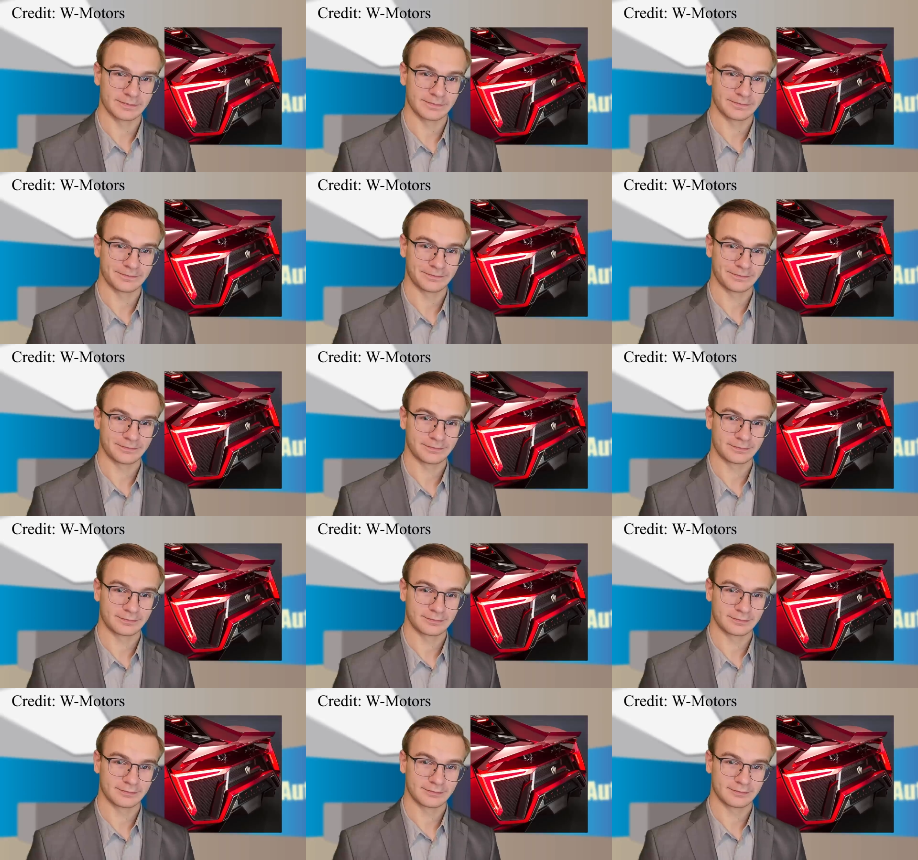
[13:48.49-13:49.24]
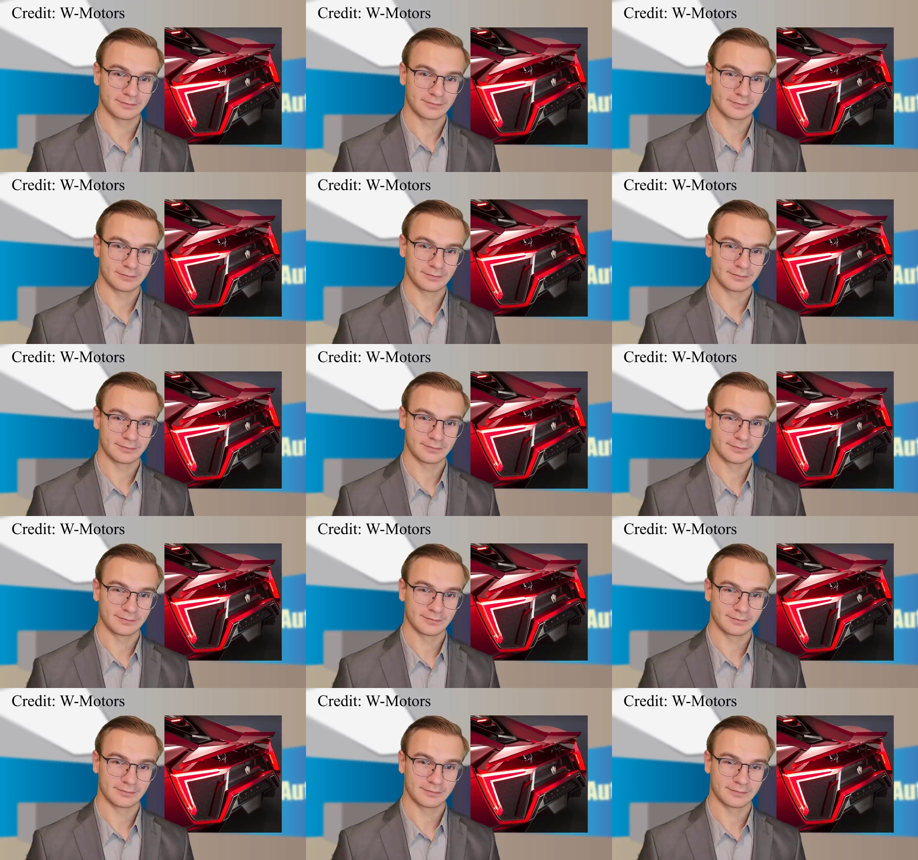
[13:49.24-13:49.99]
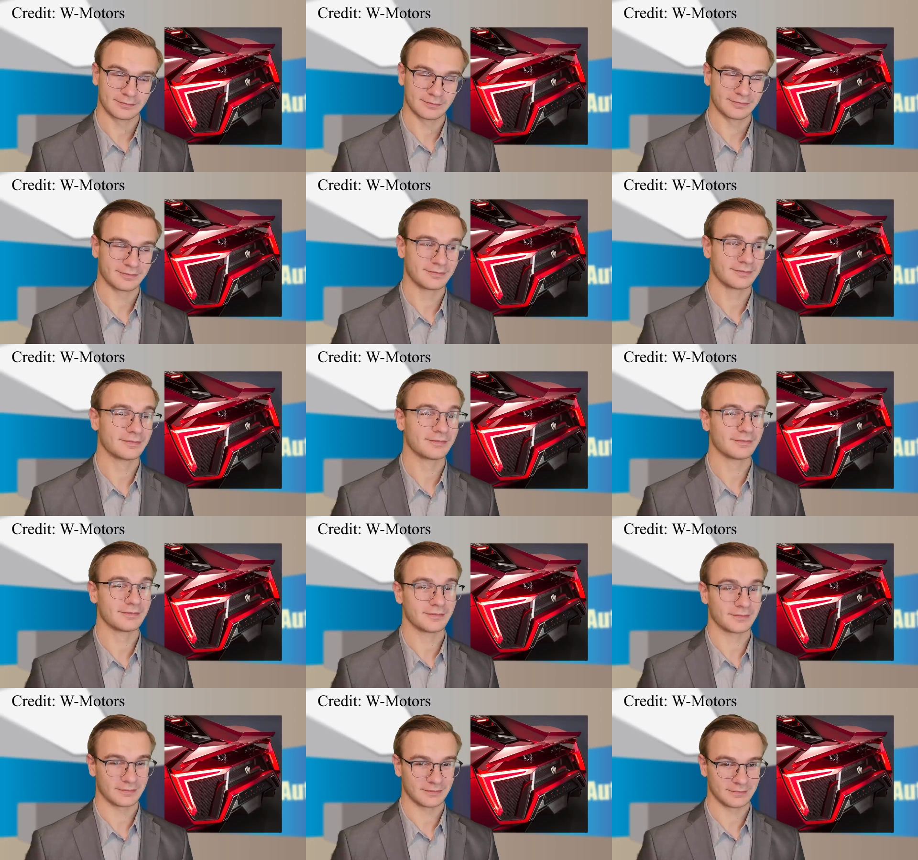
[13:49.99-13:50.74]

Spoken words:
Nobody speaks.